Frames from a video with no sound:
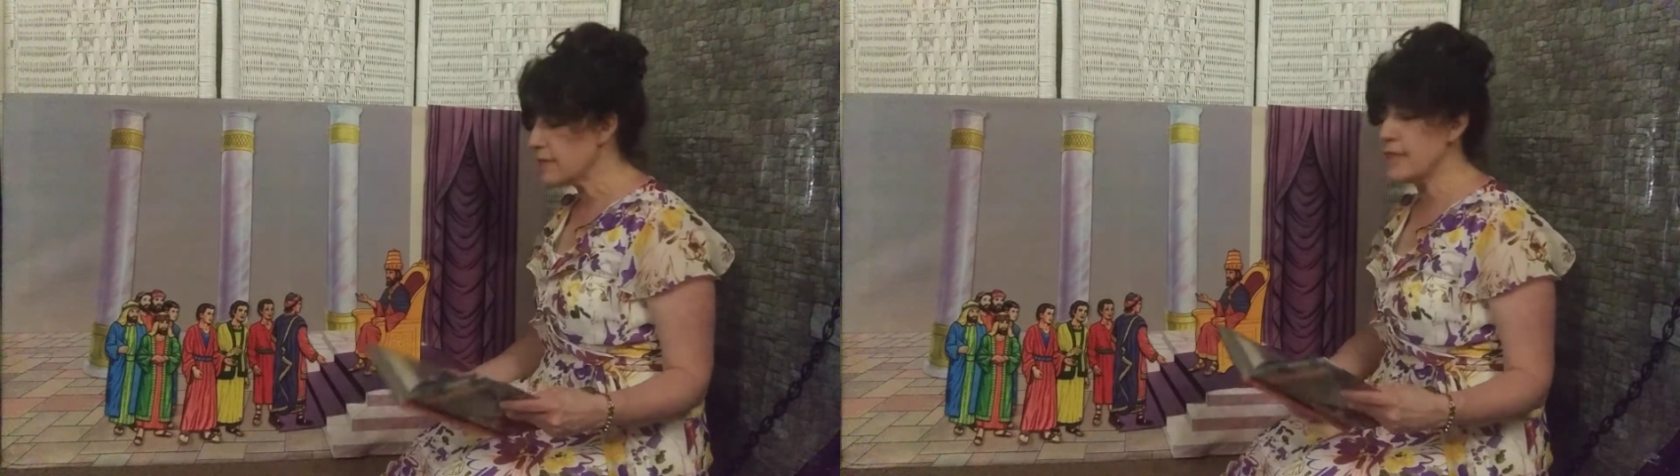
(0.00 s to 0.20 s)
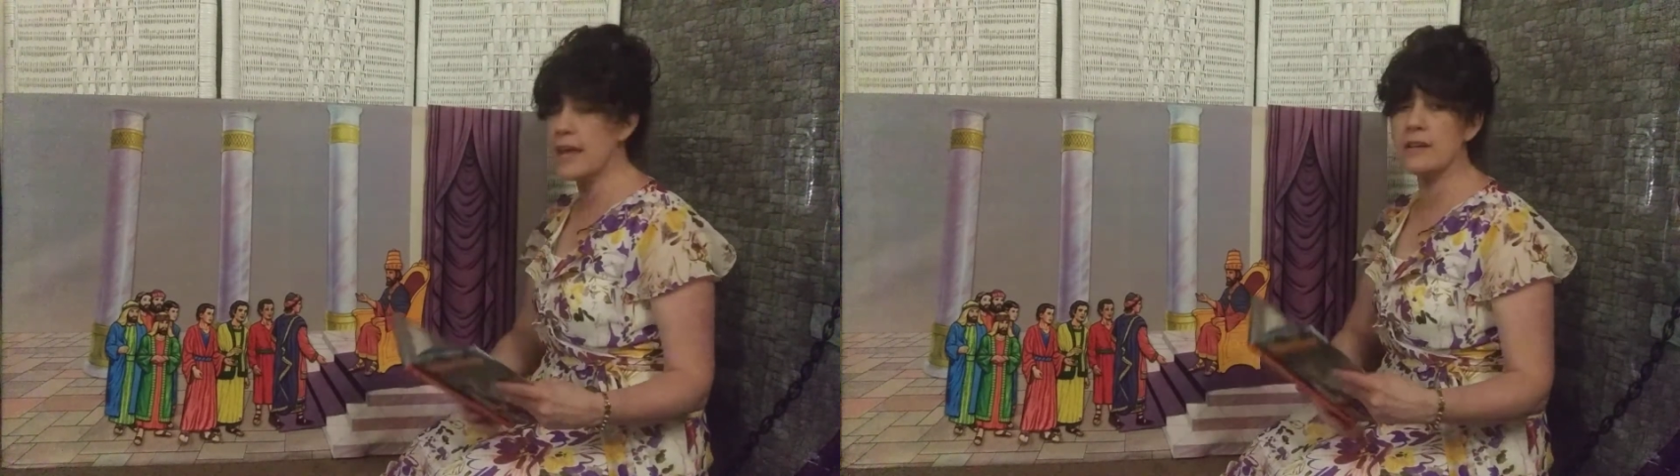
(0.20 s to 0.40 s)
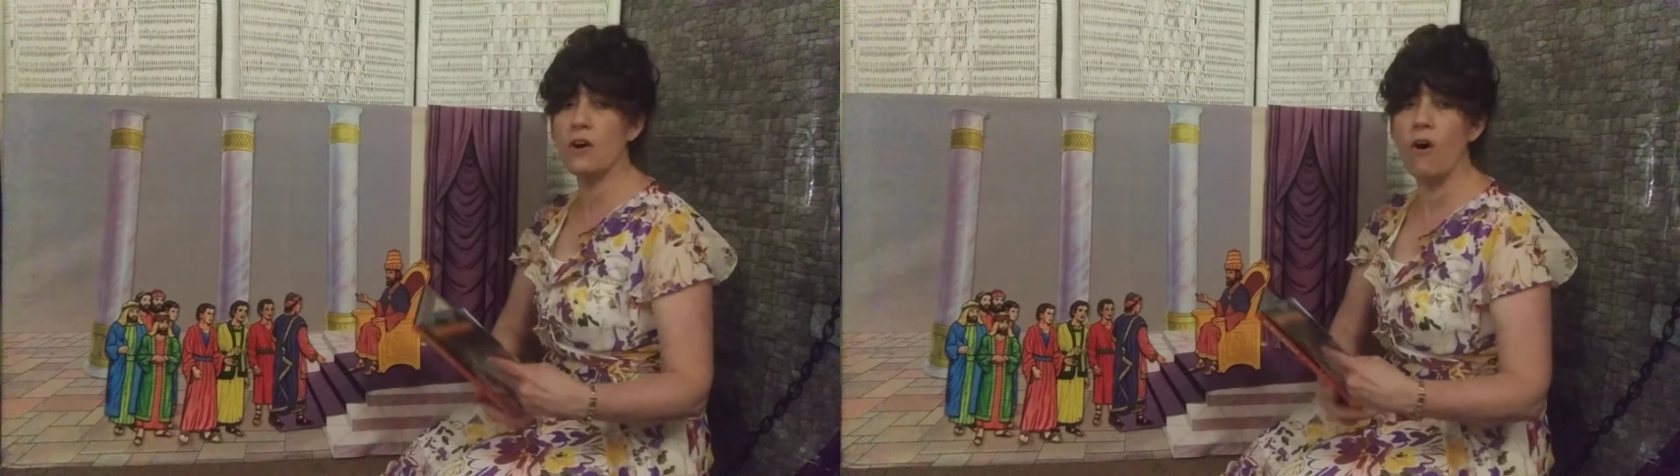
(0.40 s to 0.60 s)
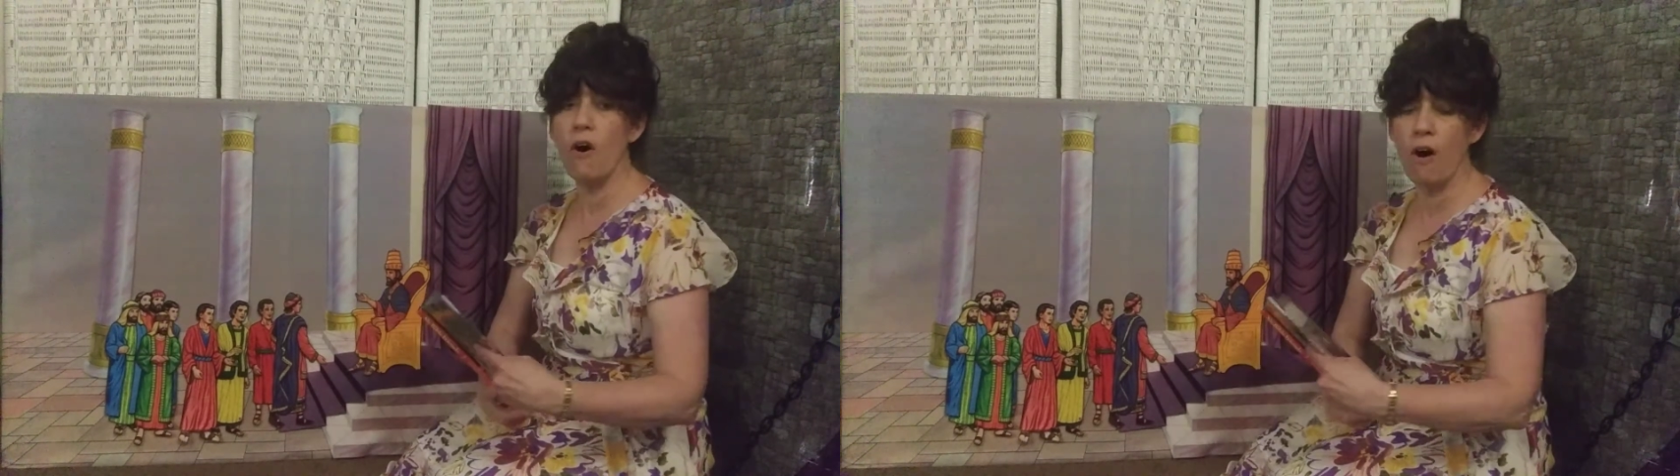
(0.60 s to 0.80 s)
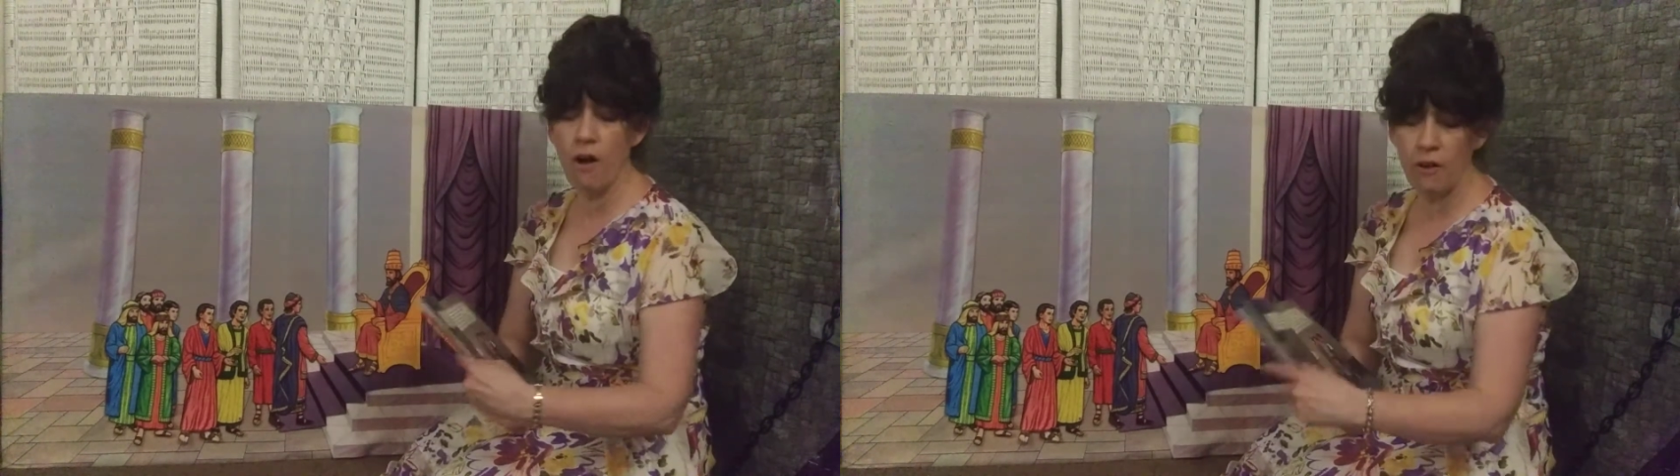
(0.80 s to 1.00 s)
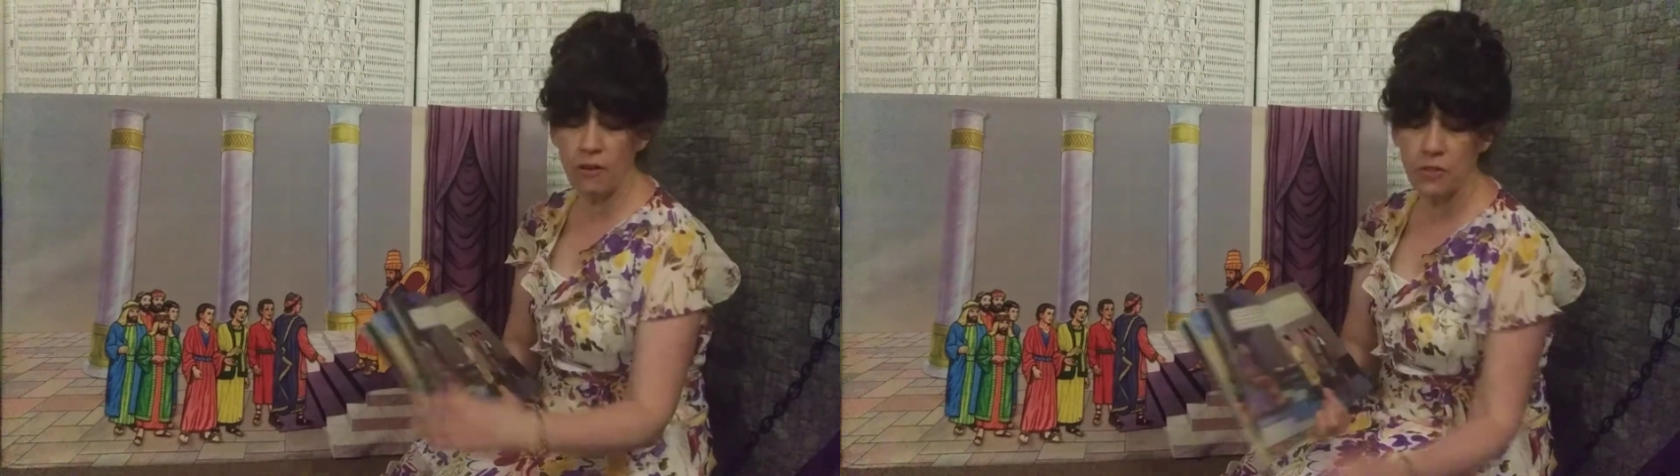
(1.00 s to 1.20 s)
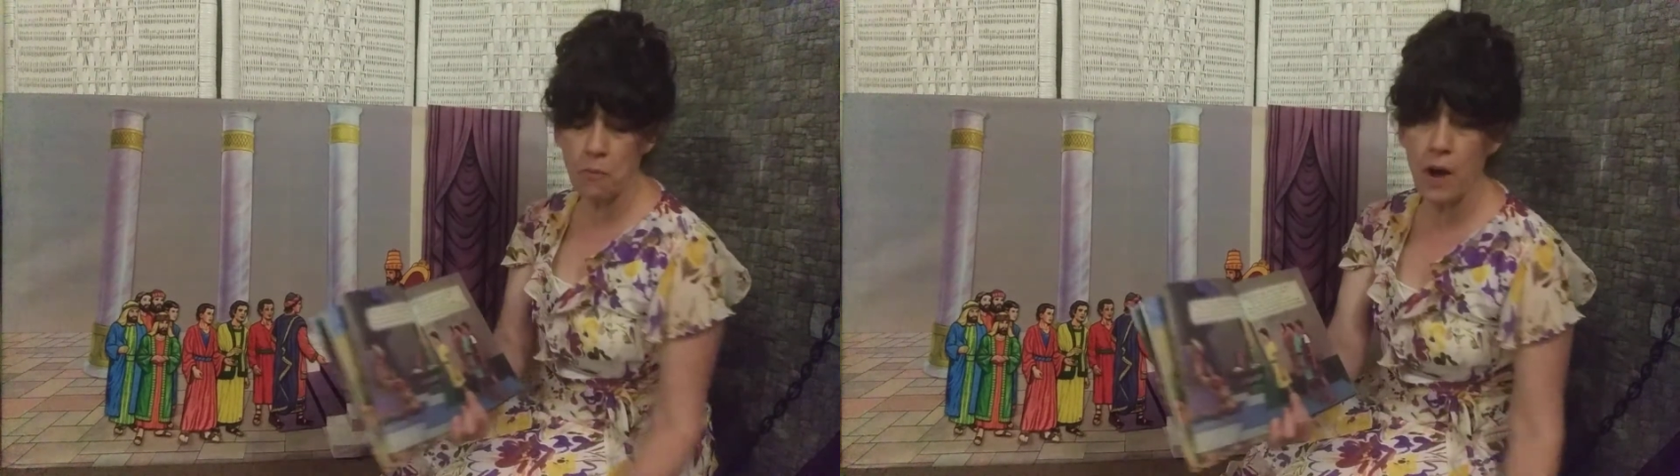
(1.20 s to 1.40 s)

than all the